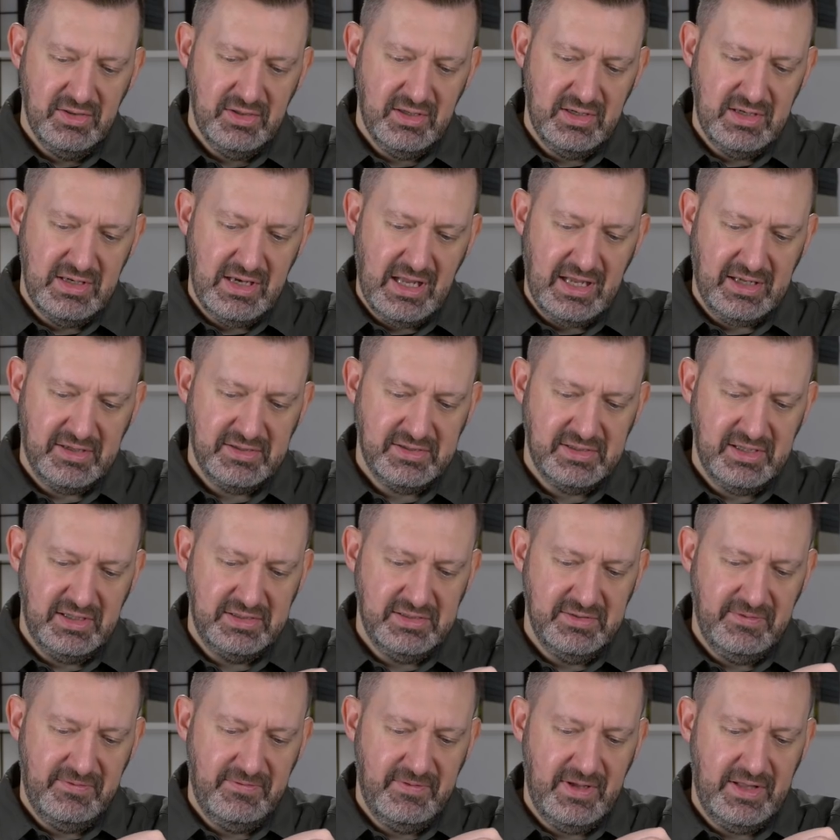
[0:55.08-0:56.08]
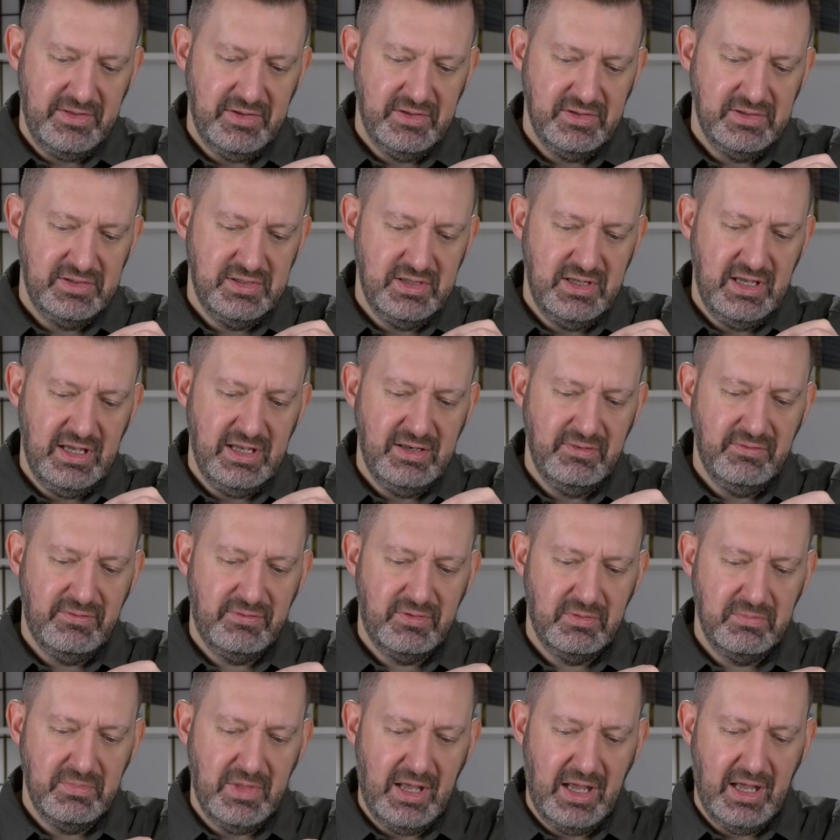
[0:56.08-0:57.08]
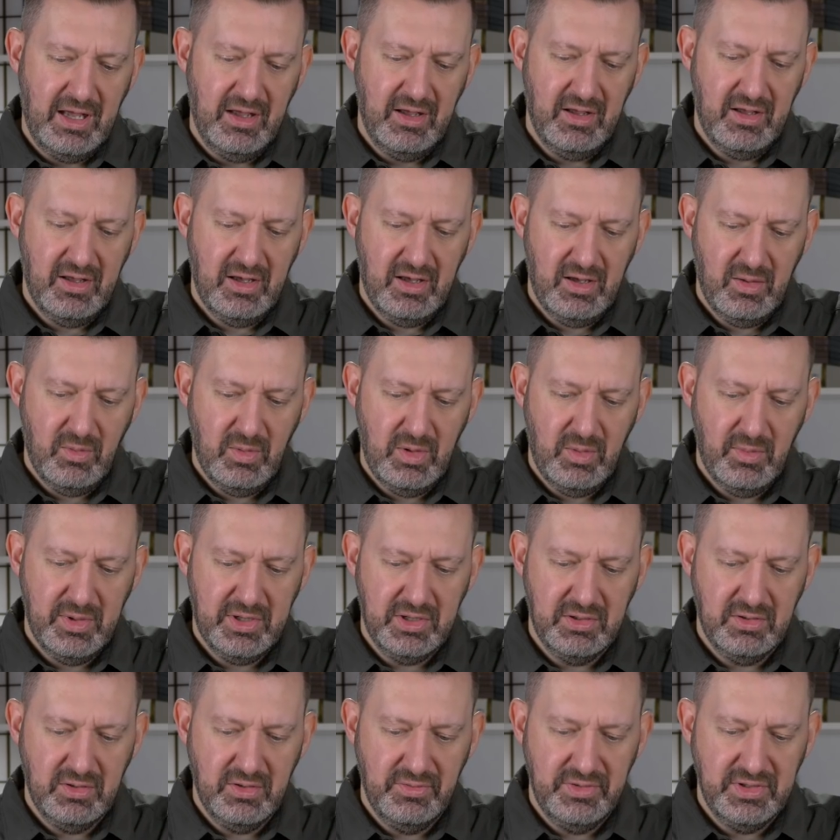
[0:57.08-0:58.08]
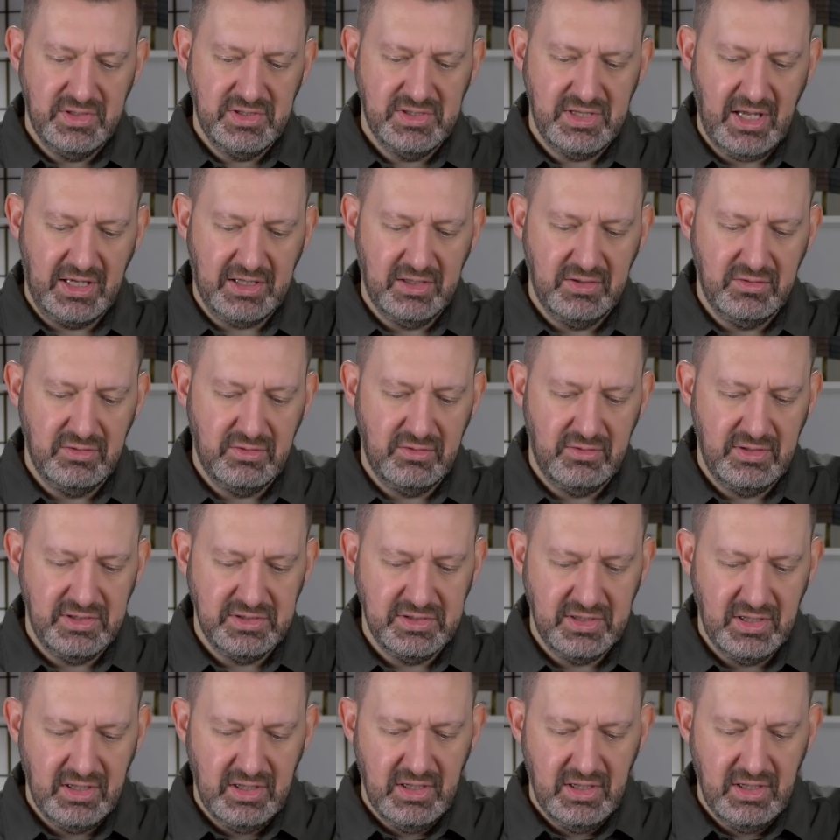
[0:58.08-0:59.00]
The next set of feathers in from that are what we call the secondaries.